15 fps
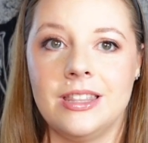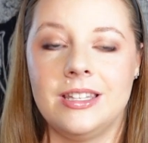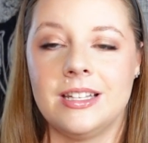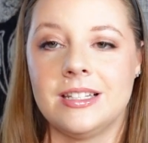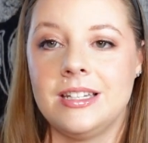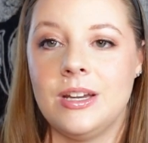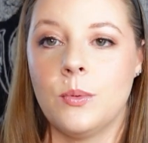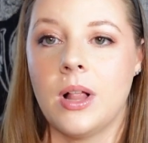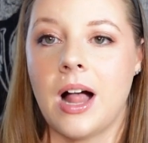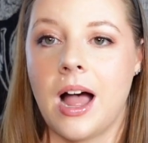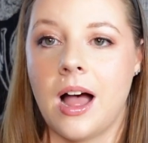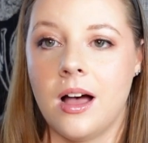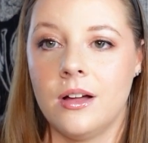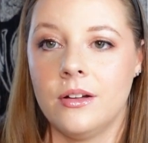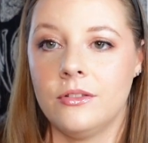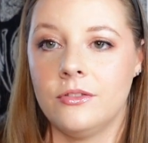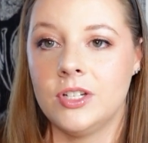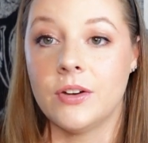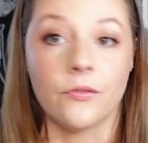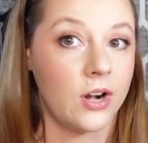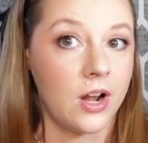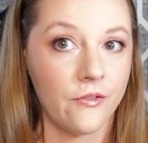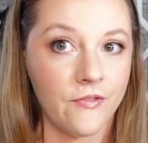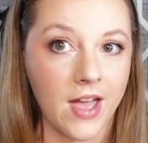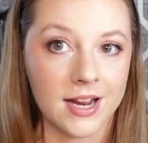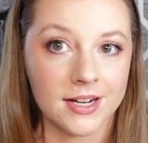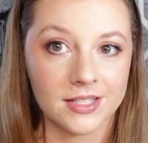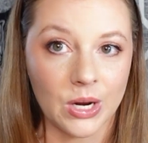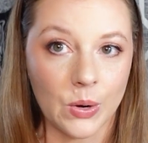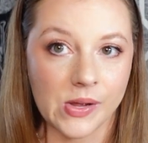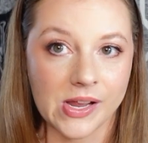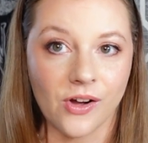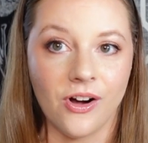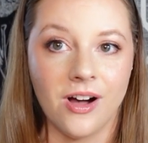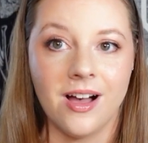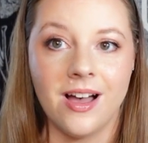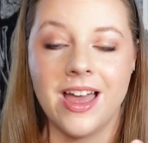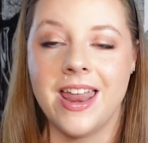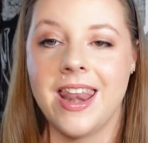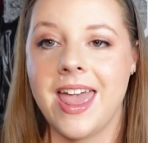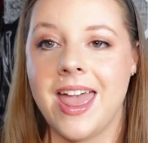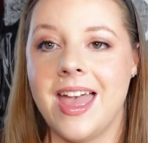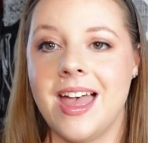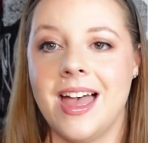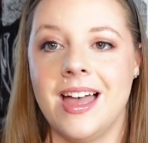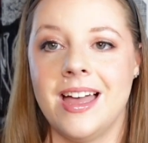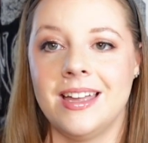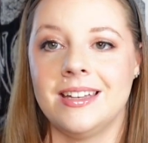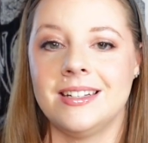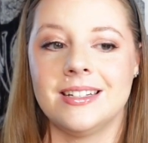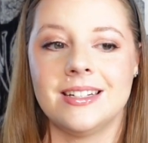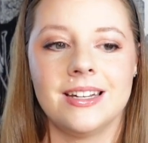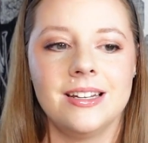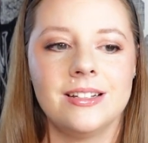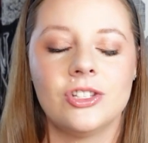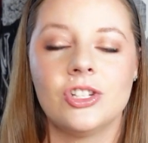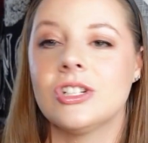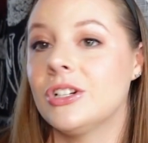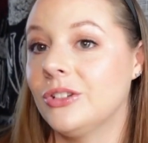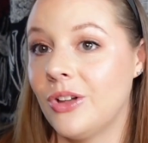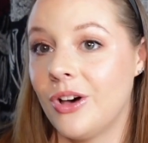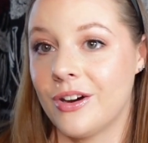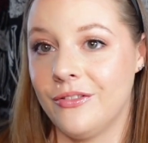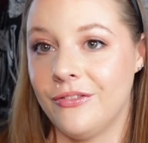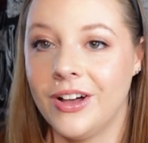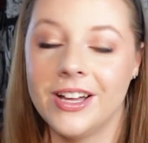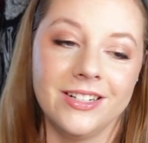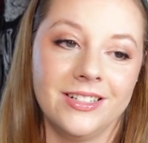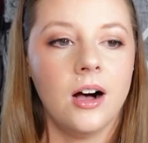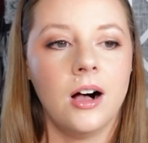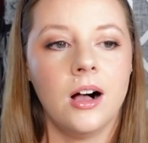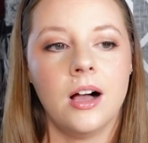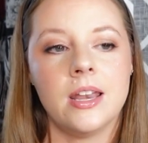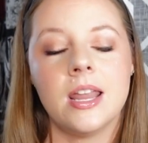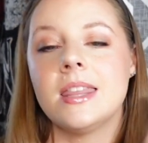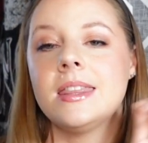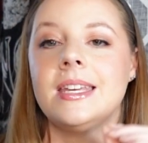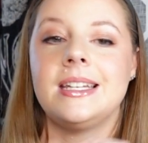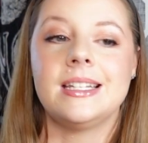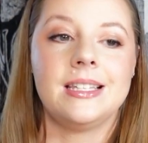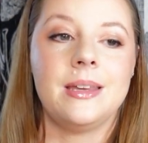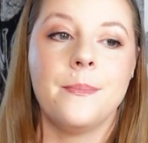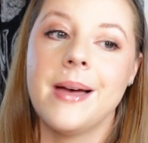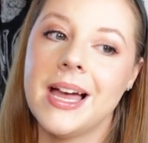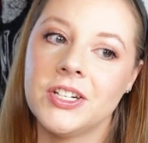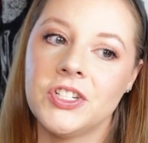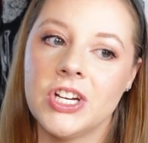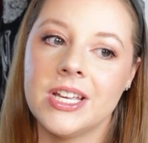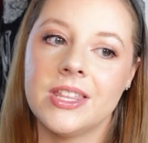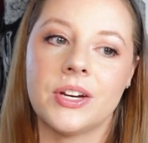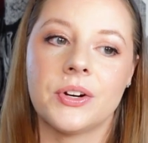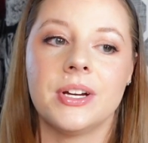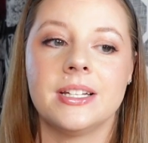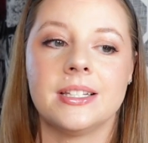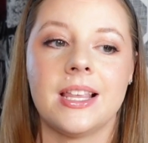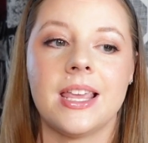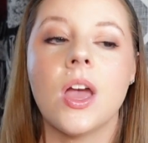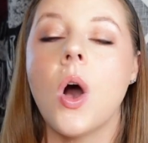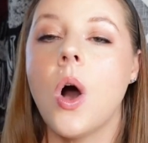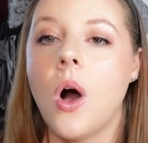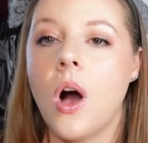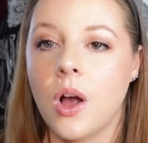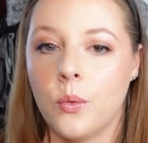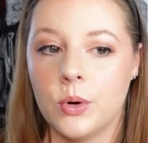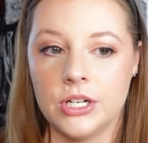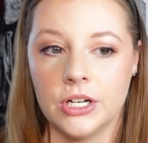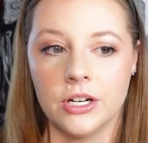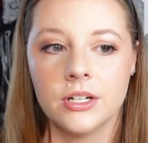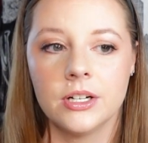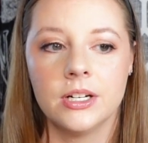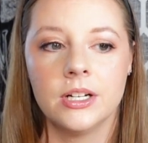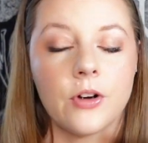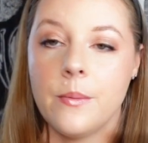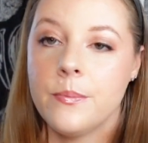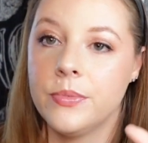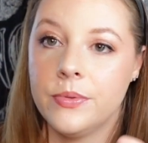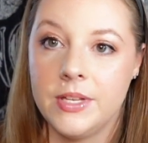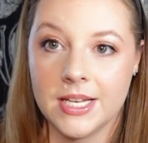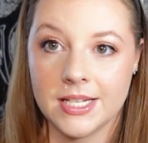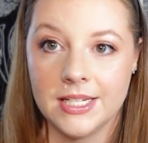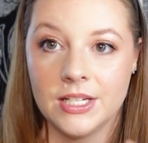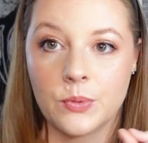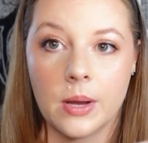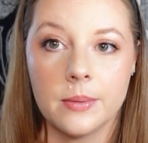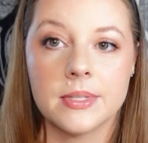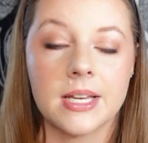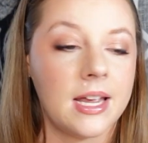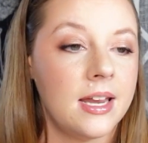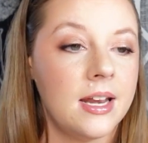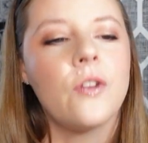Disney will have different effects going on, and it's just a lot of fun. On the Disney Magic, there is the Aquadunk from Disney's website.